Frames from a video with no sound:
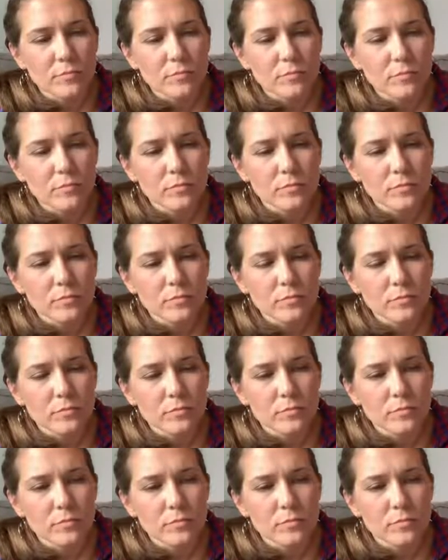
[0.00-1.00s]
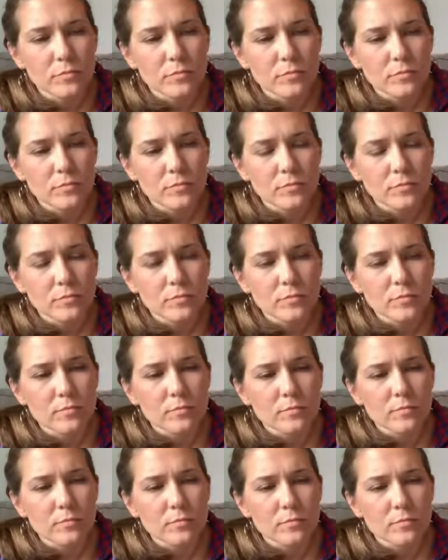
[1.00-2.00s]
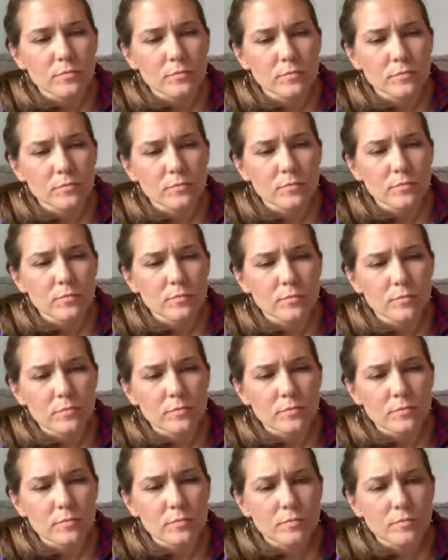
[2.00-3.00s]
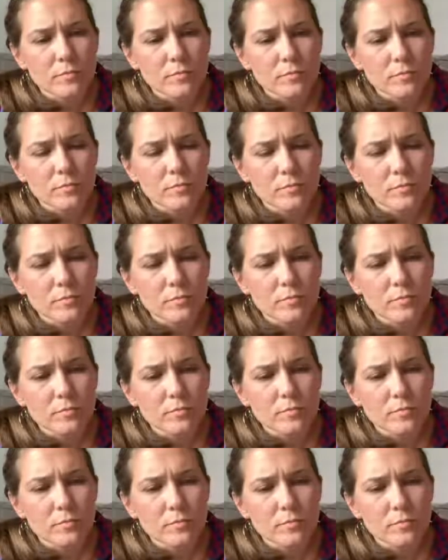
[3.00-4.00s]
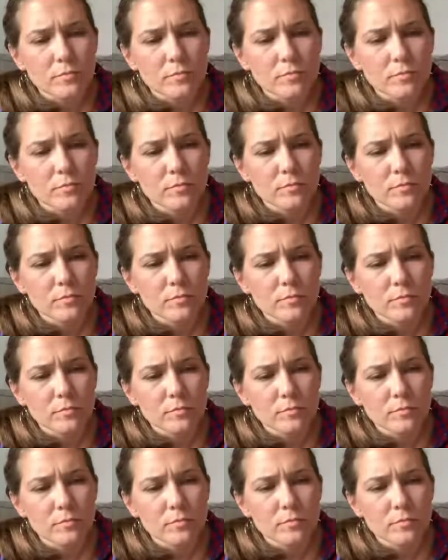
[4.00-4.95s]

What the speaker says: [no speech]